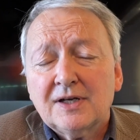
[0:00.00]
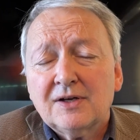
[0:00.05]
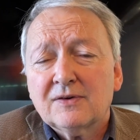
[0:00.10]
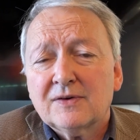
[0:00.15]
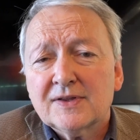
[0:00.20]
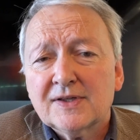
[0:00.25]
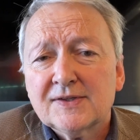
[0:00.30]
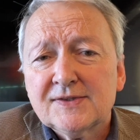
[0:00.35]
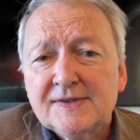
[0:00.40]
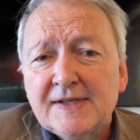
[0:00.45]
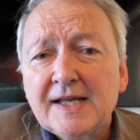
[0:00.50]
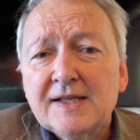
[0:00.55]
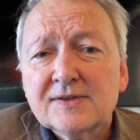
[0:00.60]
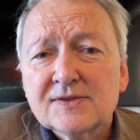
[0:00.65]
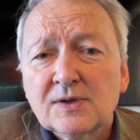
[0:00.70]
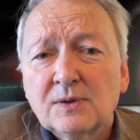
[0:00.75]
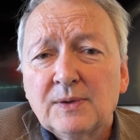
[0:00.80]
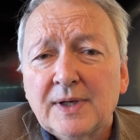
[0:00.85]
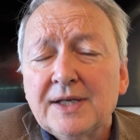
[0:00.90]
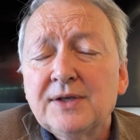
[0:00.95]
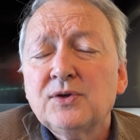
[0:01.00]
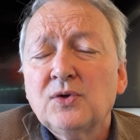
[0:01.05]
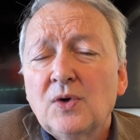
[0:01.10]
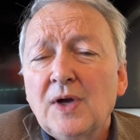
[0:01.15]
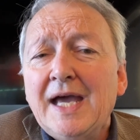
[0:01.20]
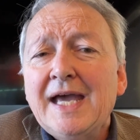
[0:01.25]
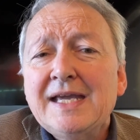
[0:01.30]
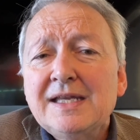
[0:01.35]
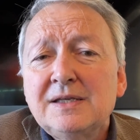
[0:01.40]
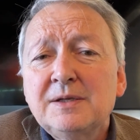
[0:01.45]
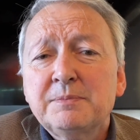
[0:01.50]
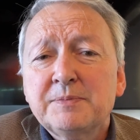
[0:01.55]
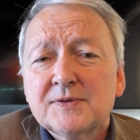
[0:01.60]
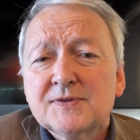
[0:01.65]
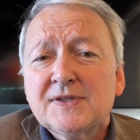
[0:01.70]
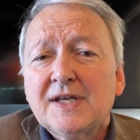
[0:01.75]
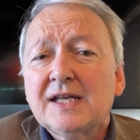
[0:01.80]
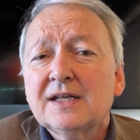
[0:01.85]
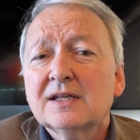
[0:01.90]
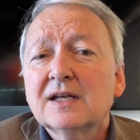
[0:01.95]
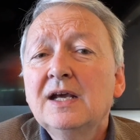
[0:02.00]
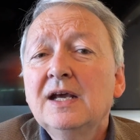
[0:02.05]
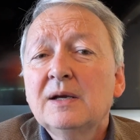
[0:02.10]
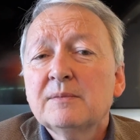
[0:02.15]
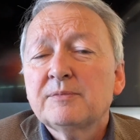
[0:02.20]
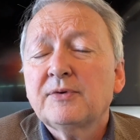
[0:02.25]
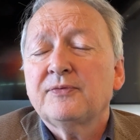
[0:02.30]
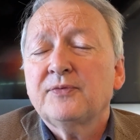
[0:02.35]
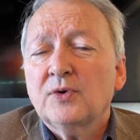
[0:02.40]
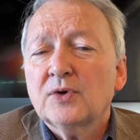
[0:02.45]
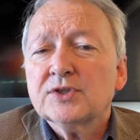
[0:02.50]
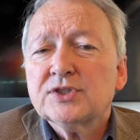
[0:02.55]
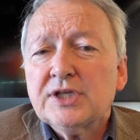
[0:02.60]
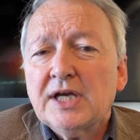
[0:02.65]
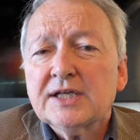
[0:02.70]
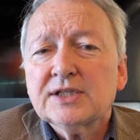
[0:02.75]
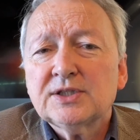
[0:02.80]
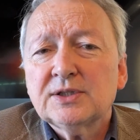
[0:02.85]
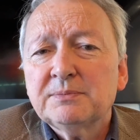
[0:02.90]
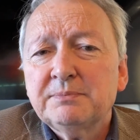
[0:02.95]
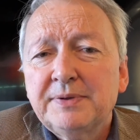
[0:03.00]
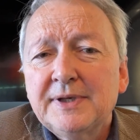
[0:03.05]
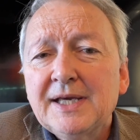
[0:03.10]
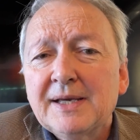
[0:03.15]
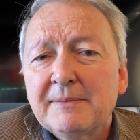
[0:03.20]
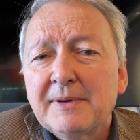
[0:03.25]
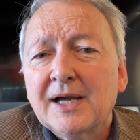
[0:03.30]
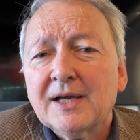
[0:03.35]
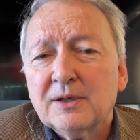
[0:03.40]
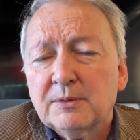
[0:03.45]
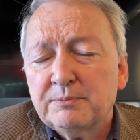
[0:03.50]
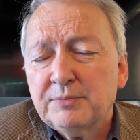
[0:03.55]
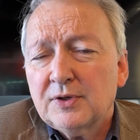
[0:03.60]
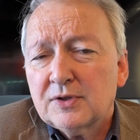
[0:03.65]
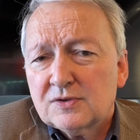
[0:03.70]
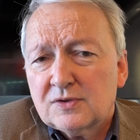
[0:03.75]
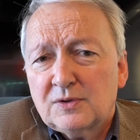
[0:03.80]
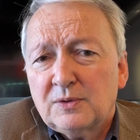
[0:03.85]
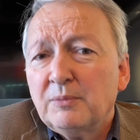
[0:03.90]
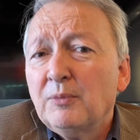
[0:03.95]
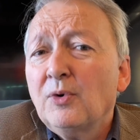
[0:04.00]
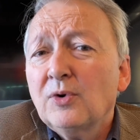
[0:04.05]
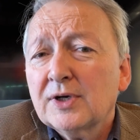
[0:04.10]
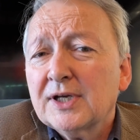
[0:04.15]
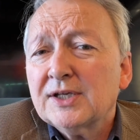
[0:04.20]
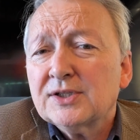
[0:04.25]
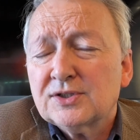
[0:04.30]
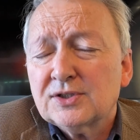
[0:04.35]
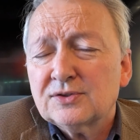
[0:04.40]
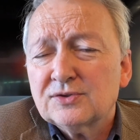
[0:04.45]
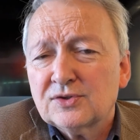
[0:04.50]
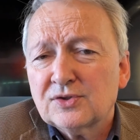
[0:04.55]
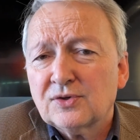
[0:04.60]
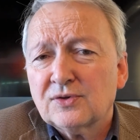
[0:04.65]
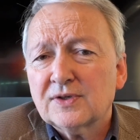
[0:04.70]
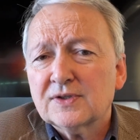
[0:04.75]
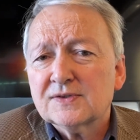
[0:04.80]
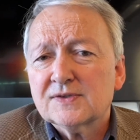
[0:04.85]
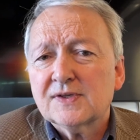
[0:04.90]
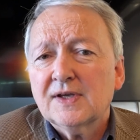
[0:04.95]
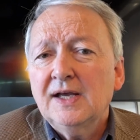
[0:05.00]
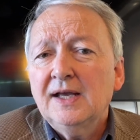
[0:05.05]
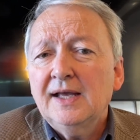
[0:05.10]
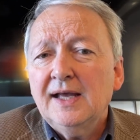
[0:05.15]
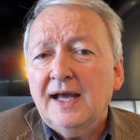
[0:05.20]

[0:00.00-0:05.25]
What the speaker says: Here in the States, they'll lend you 80% before charging PMI, or personal mortgage insurance.